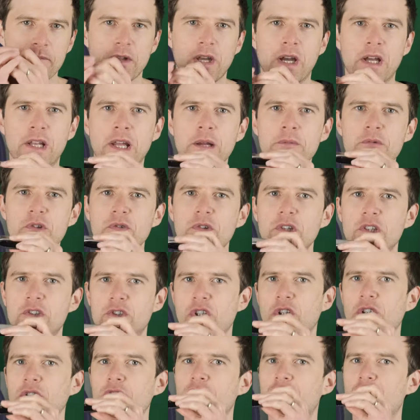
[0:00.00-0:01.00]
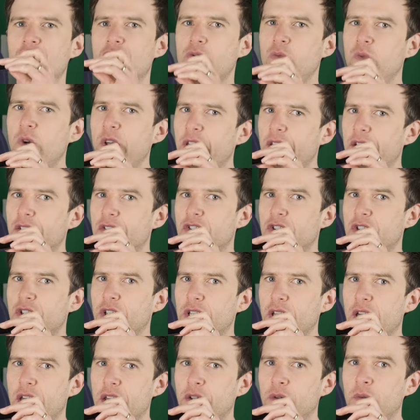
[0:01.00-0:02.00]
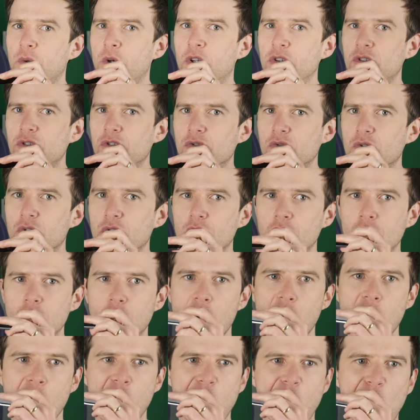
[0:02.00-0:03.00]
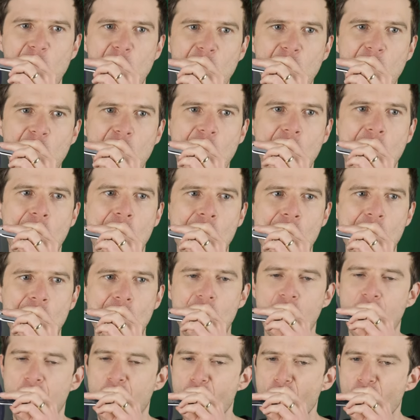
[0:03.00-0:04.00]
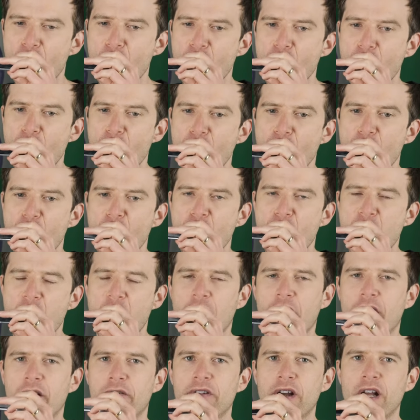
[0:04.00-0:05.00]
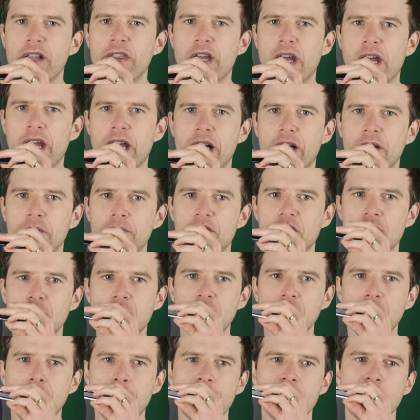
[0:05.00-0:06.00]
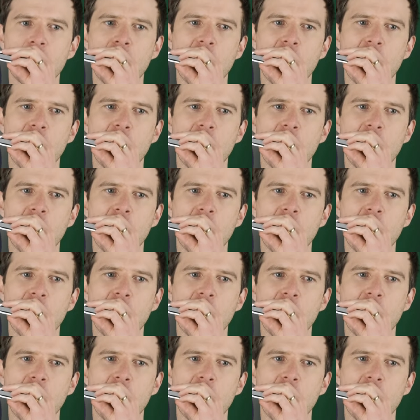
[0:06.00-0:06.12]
And I'm doing a tongue switch to get the one draw. I find that helps me.